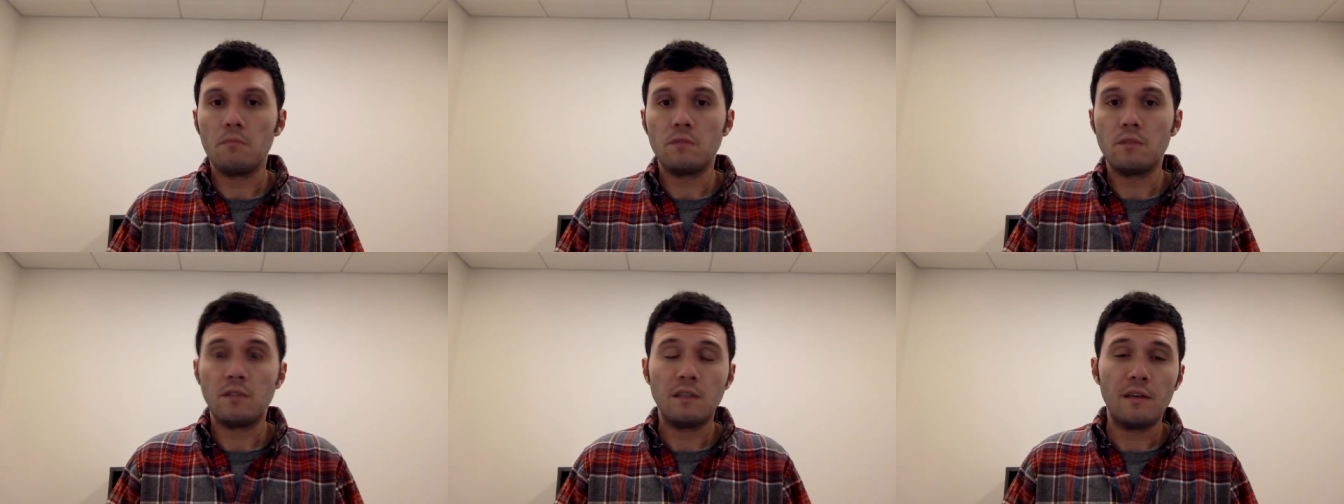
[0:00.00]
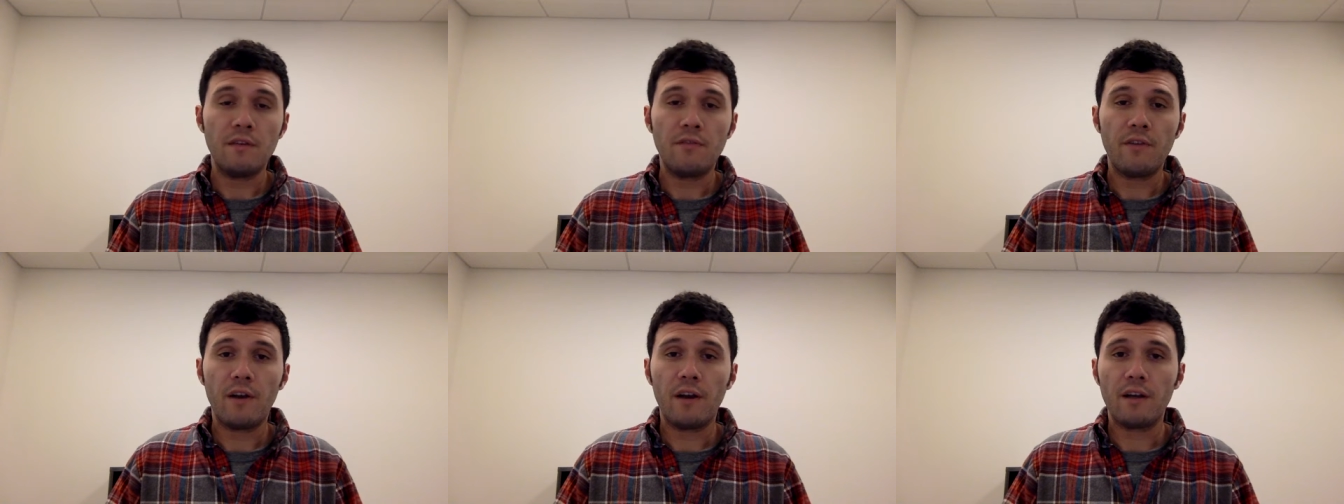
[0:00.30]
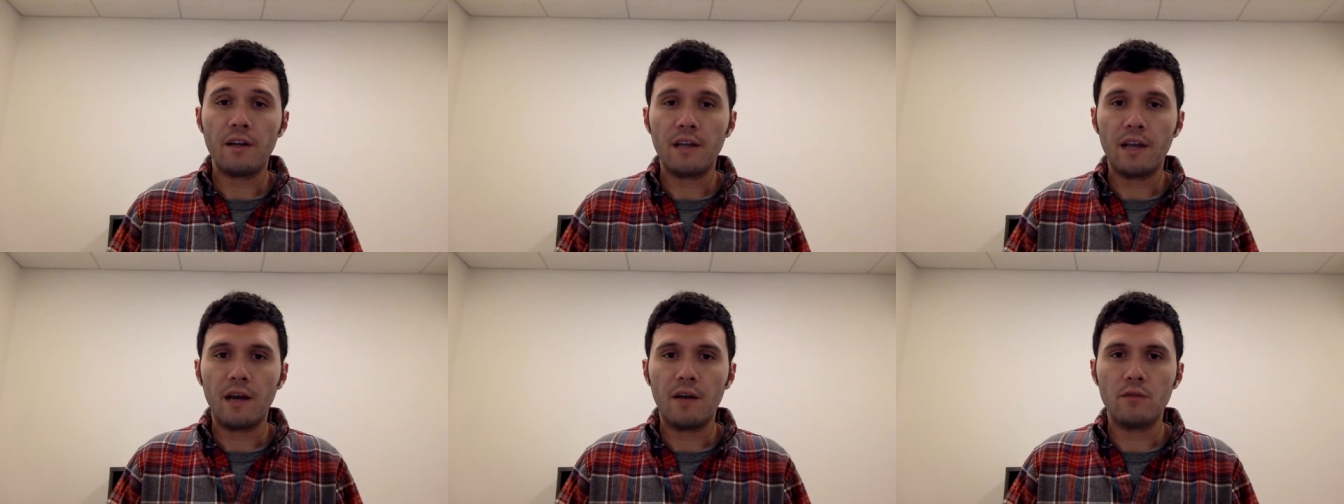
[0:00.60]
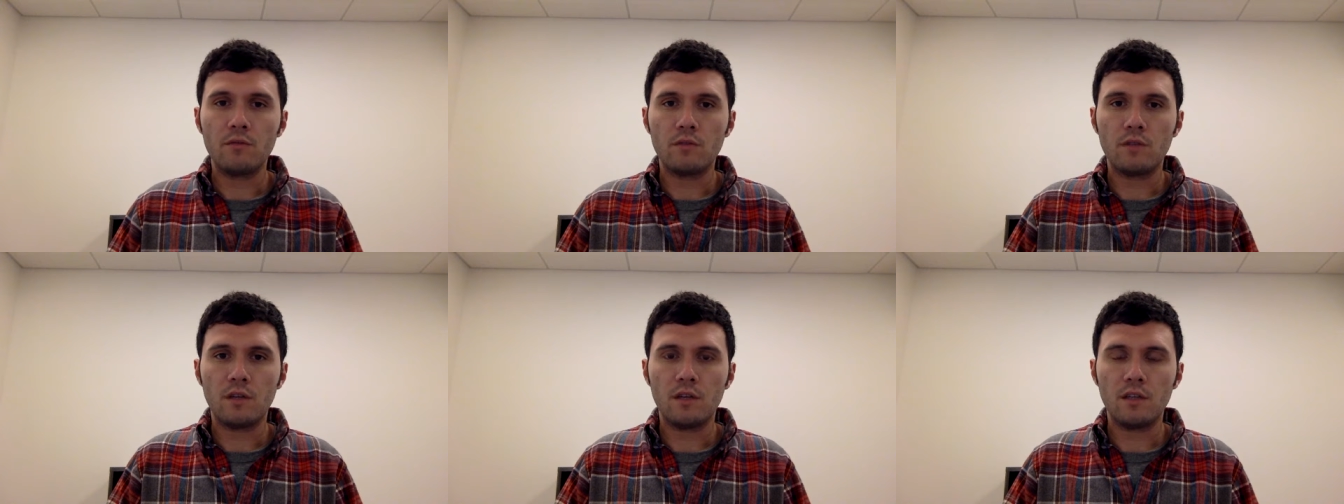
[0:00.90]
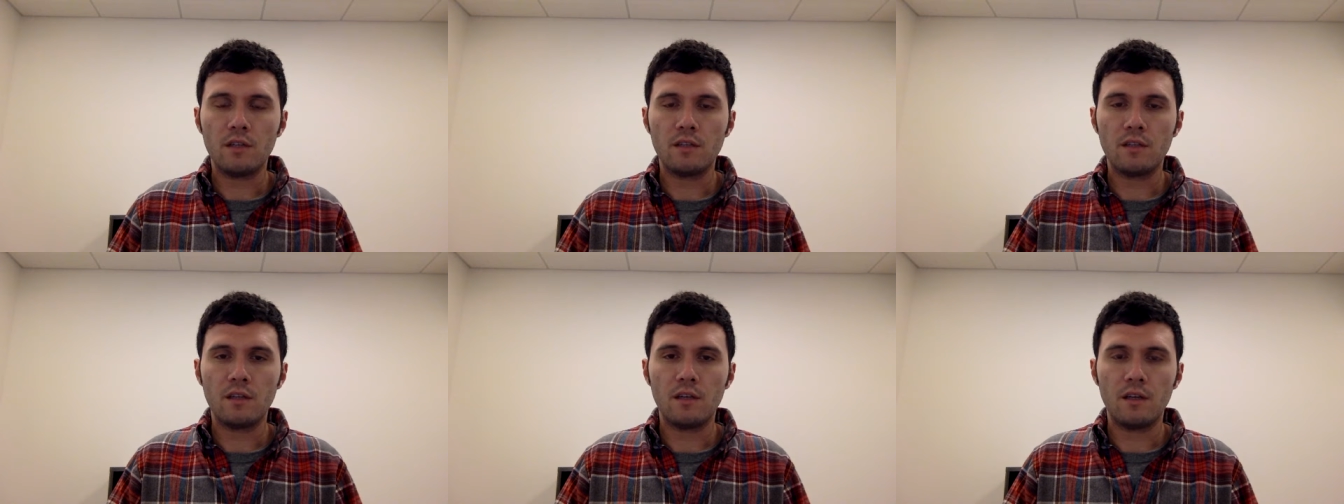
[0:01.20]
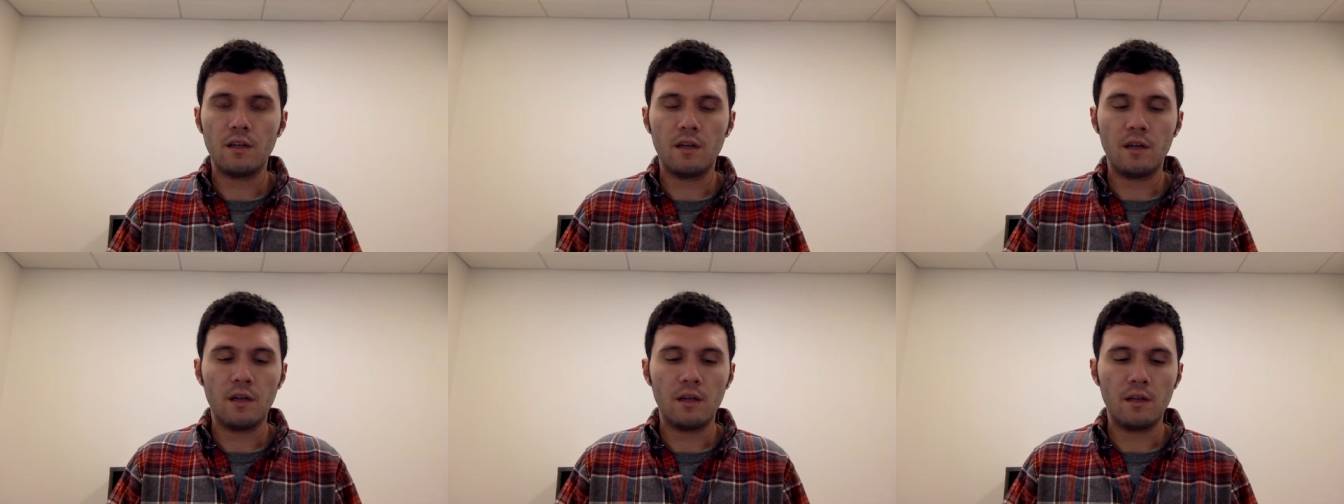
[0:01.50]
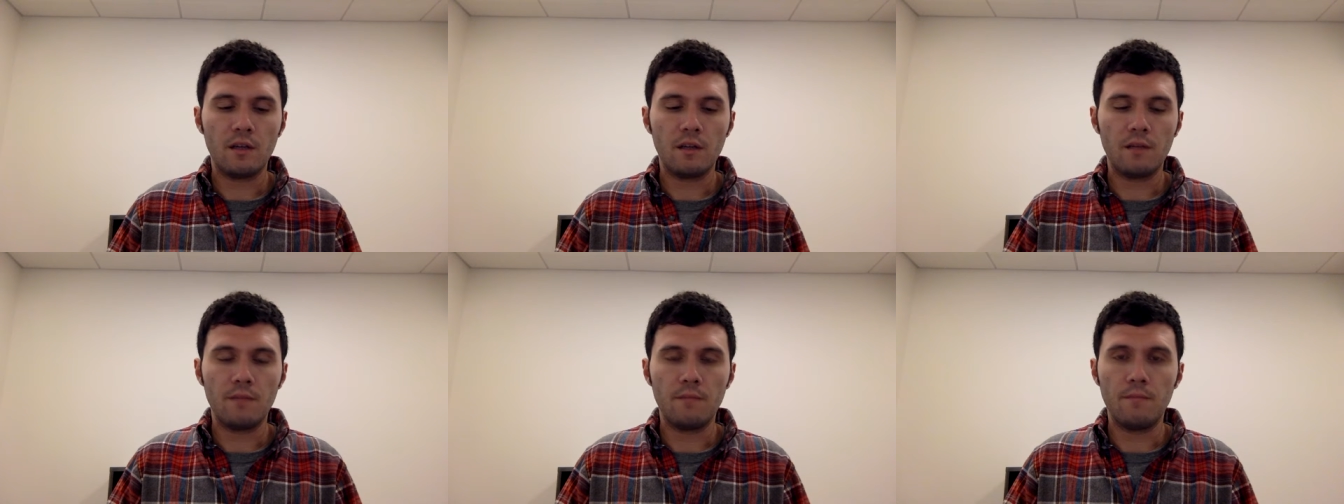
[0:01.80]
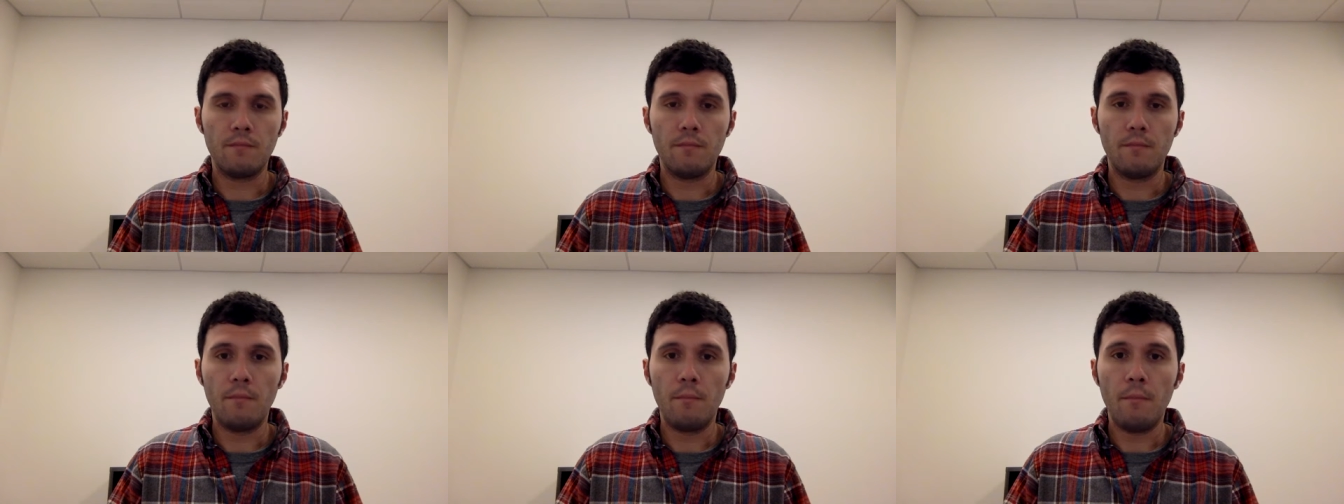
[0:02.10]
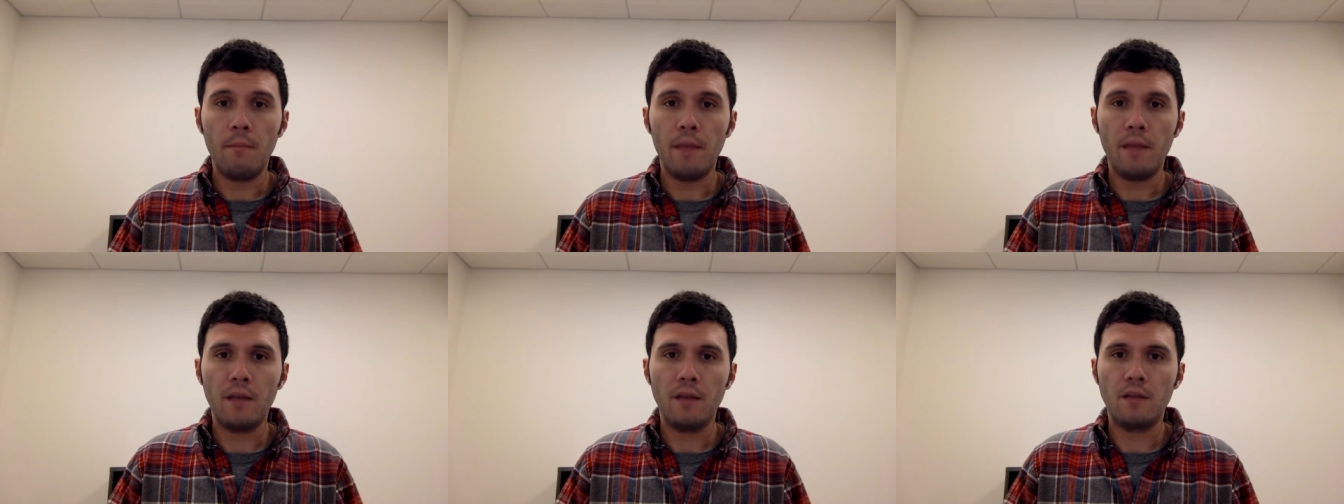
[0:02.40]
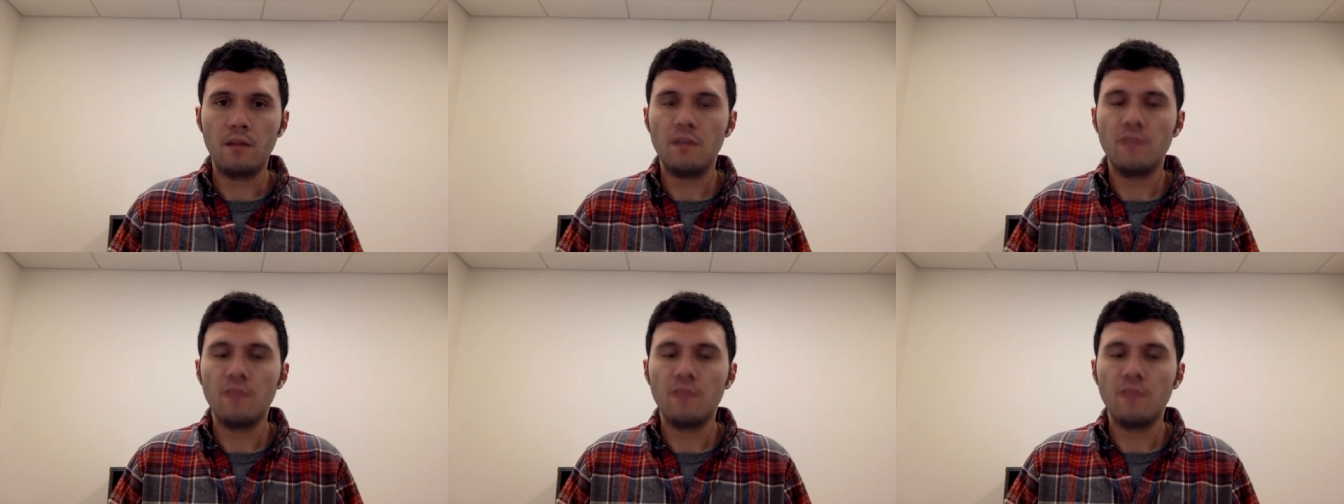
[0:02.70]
different countries made